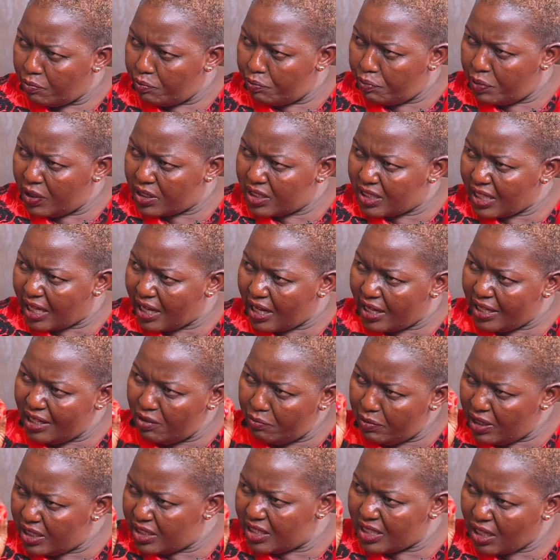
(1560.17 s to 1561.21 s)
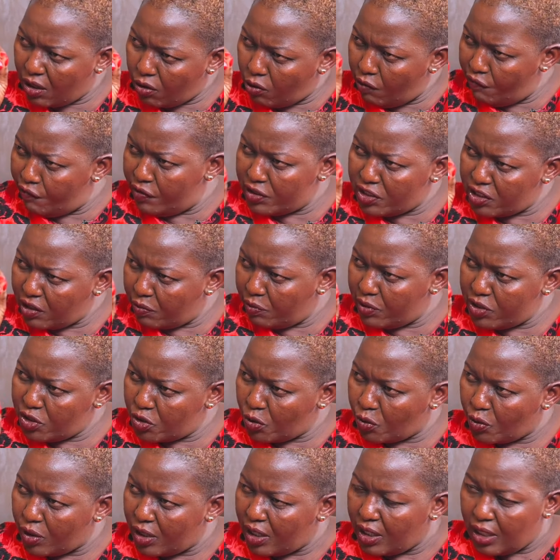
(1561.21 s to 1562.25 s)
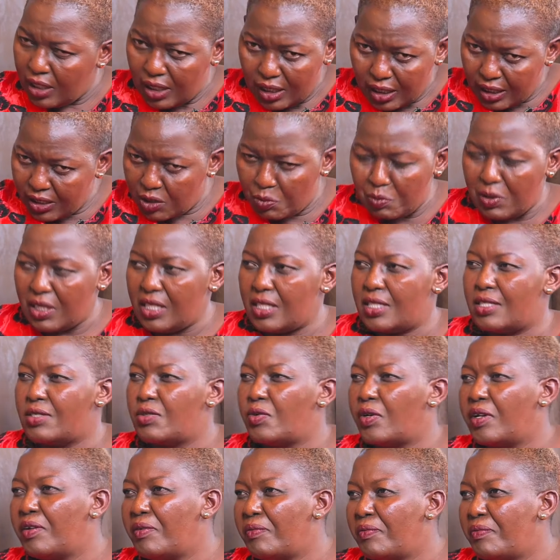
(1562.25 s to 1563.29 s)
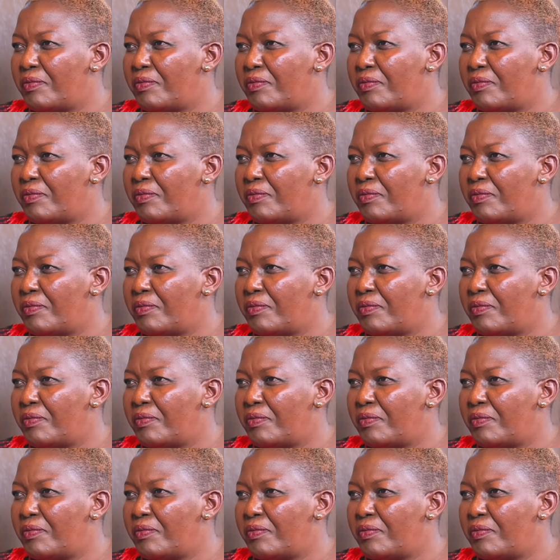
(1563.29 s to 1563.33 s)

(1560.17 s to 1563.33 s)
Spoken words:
picture, your image, your comfort, your mission is ministry.